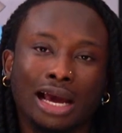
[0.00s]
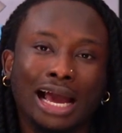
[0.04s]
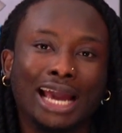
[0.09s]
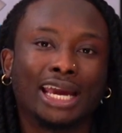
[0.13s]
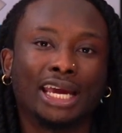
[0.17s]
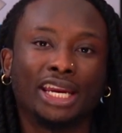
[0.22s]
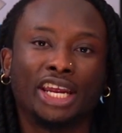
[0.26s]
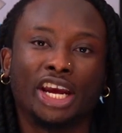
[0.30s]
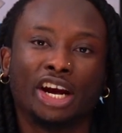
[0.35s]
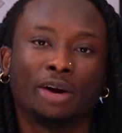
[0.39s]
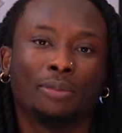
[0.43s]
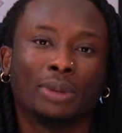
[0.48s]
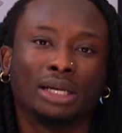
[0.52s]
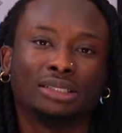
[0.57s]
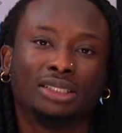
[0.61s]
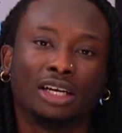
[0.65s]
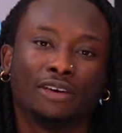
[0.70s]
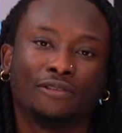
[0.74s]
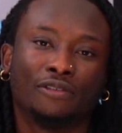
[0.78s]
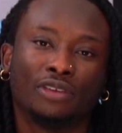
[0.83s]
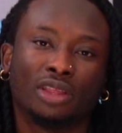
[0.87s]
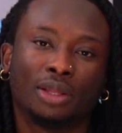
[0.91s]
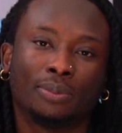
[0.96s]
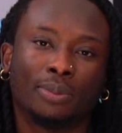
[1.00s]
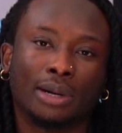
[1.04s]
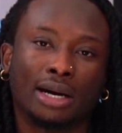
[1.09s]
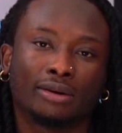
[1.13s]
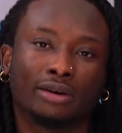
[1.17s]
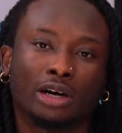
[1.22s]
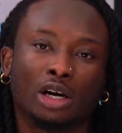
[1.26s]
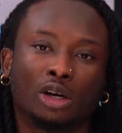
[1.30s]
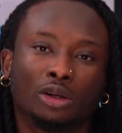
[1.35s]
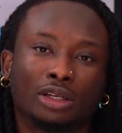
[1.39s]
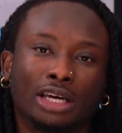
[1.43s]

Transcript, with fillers: can hear myself in the background.